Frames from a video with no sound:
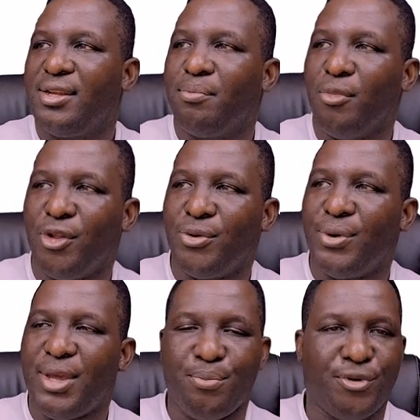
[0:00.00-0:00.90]
model
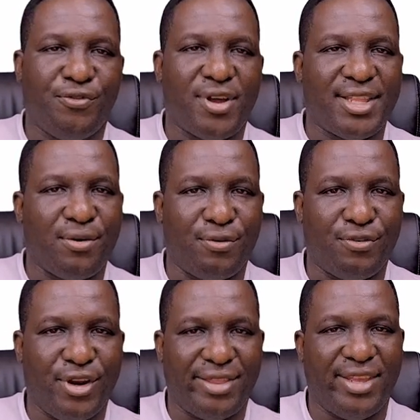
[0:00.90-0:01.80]
input file that we've
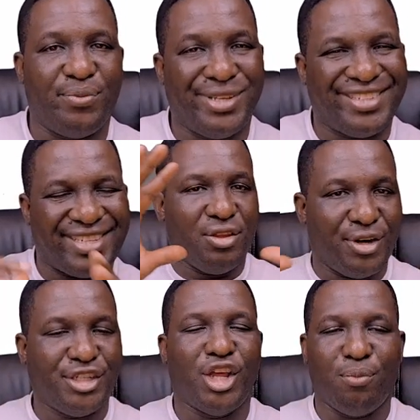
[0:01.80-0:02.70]
created, which is the
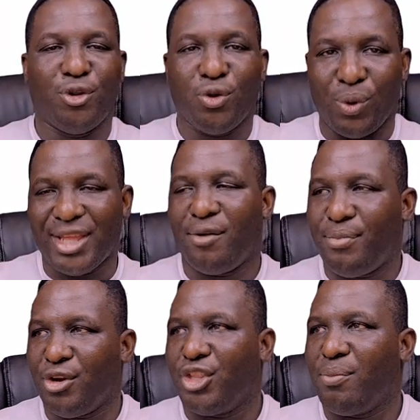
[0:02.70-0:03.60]
original model without
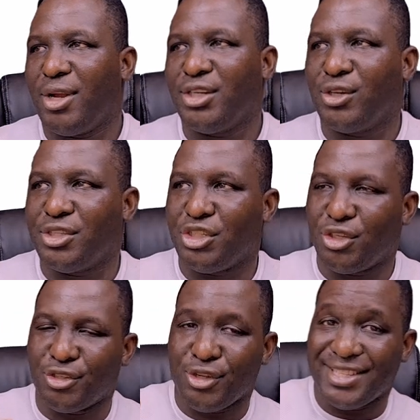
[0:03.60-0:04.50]
periodic boundary
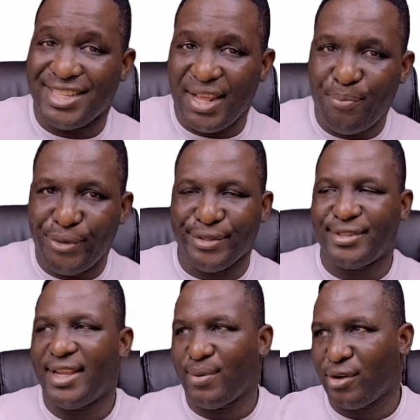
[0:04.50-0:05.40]
conditions. So it's an input
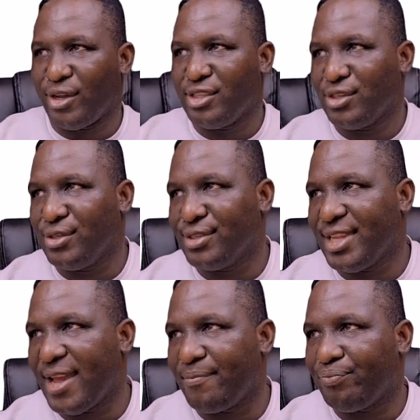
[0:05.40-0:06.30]
that we're going to use
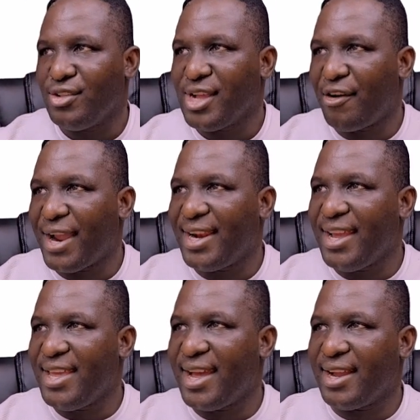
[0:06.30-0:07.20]
here. So I'll right
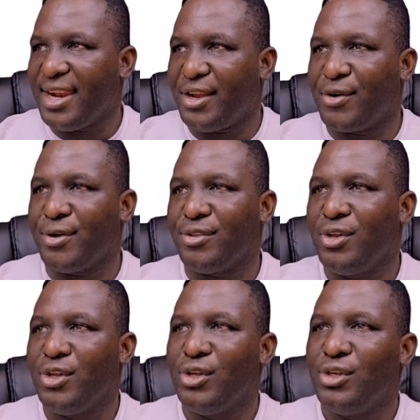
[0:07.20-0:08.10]
click here and click run.
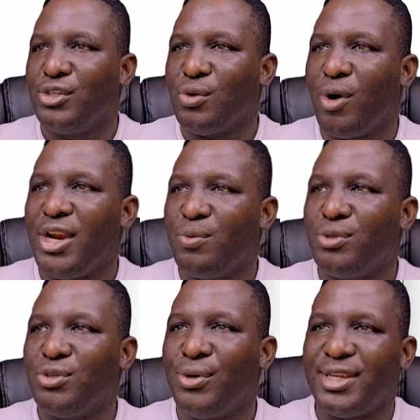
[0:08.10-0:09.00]
So what it will
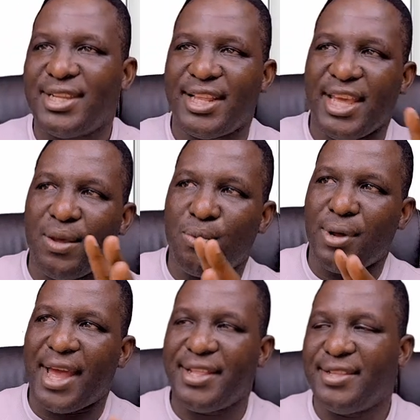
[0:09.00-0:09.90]
do is that it will
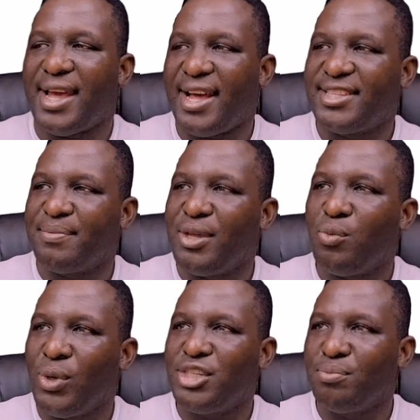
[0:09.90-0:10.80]
then ask me
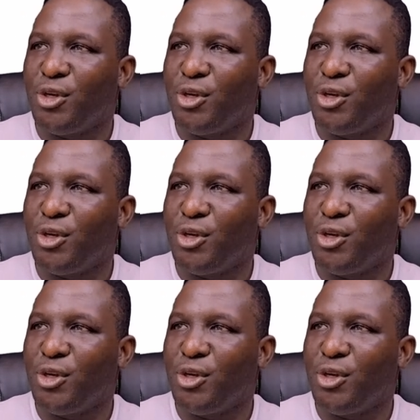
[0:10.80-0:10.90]
which